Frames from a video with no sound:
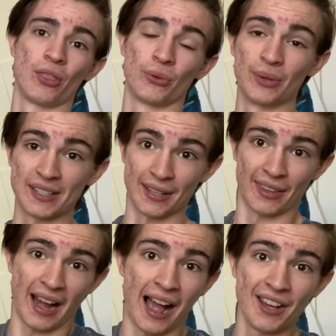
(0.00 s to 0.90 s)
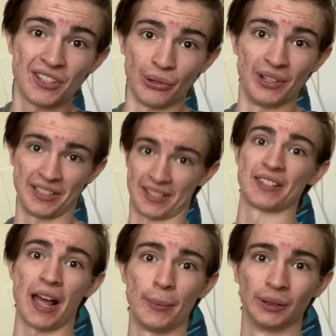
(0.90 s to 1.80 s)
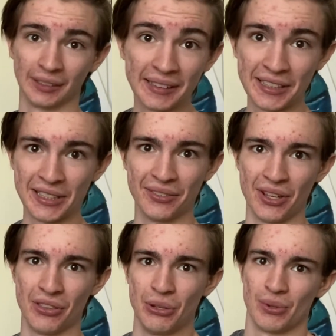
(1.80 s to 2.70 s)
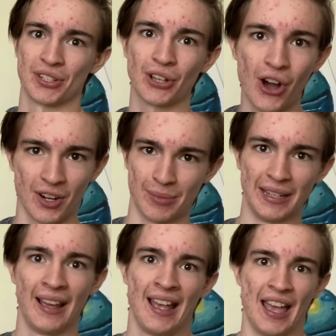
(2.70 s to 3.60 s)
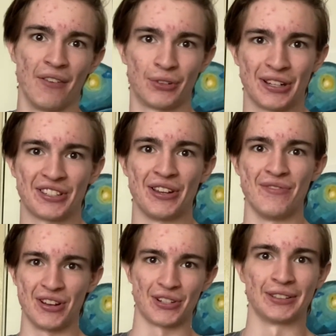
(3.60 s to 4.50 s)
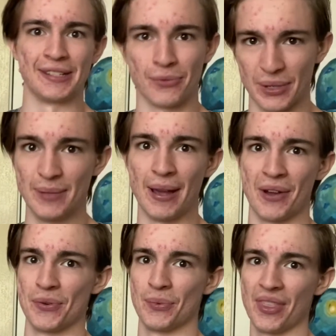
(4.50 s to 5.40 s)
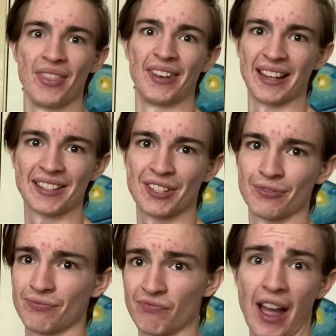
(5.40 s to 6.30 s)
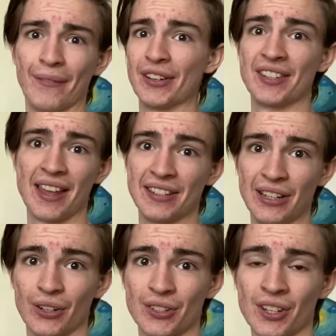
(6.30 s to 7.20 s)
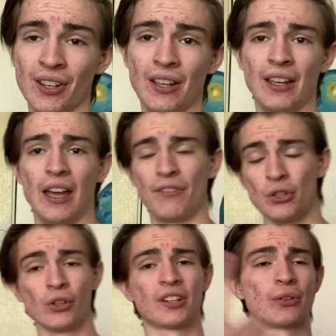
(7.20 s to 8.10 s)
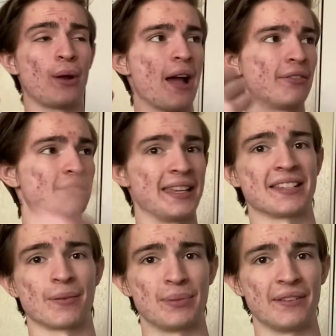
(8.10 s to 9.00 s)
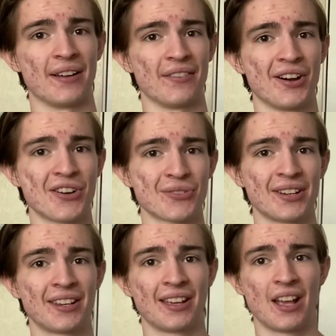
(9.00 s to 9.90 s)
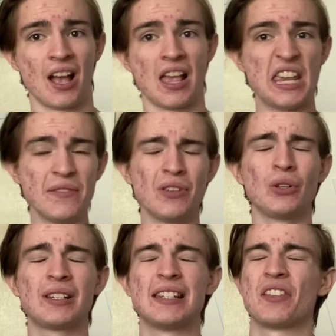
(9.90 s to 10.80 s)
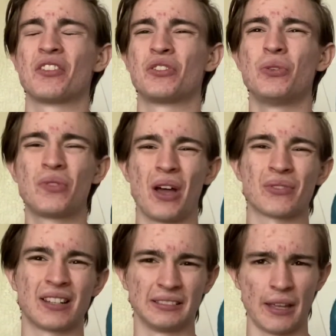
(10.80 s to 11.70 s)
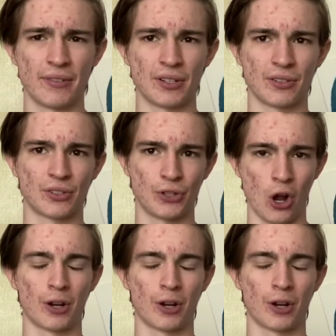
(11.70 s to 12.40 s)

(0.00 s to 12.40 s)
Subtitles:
reason that I do it is because I believe in the US economy and for us to eventually rebound within the next 5 to 10 years. If you look at a graph of the S&P 500, even looking at the 2011 stock